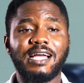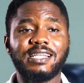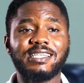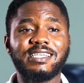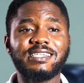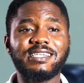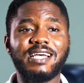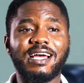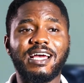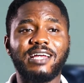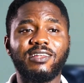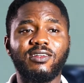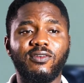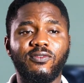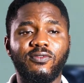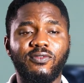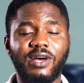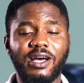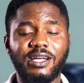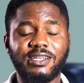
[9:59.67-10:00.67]
These
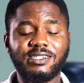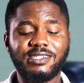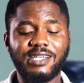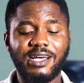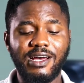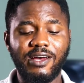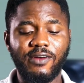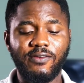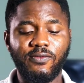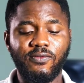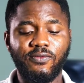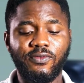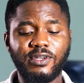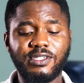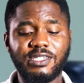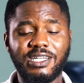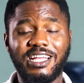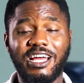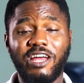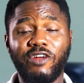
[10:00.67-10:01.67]
are fish
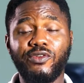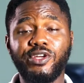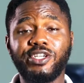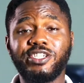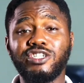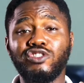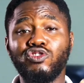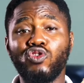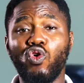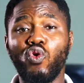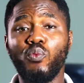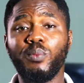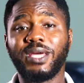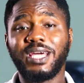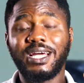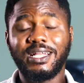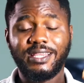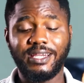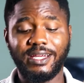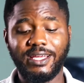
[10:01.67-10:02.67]
that are rich in
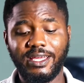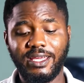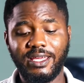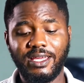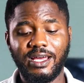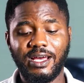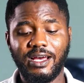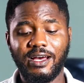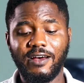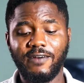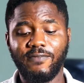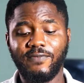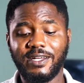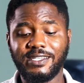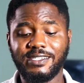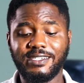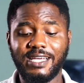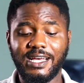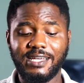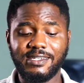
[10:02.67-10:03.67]
omega-3
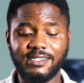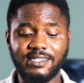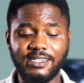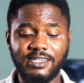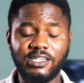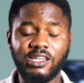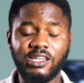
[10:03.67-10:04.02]
fatty acid,